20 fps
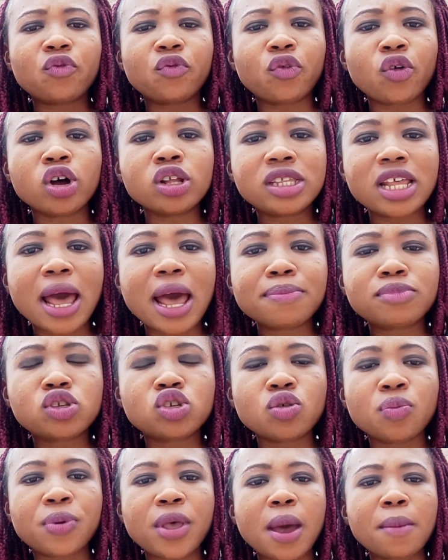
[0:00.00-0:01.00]
for them
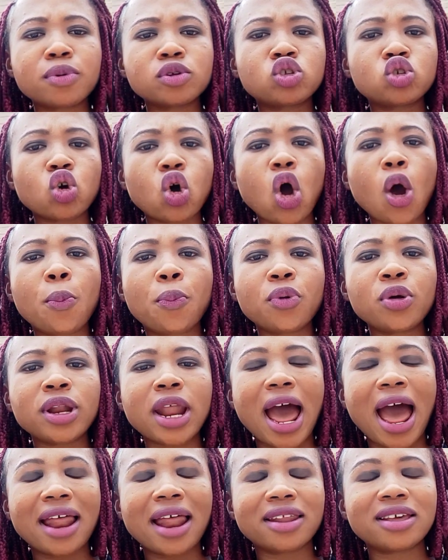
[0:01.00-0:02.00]
to be able to open
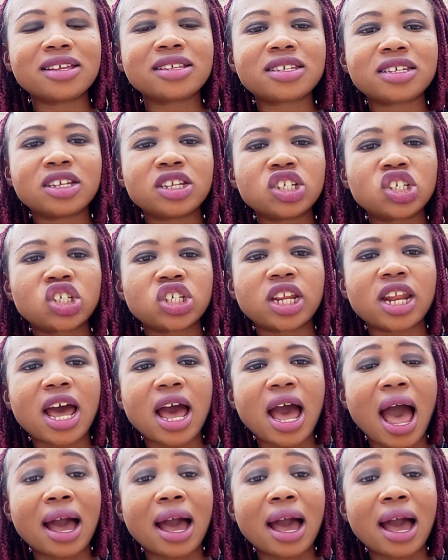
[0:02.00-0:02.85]
an international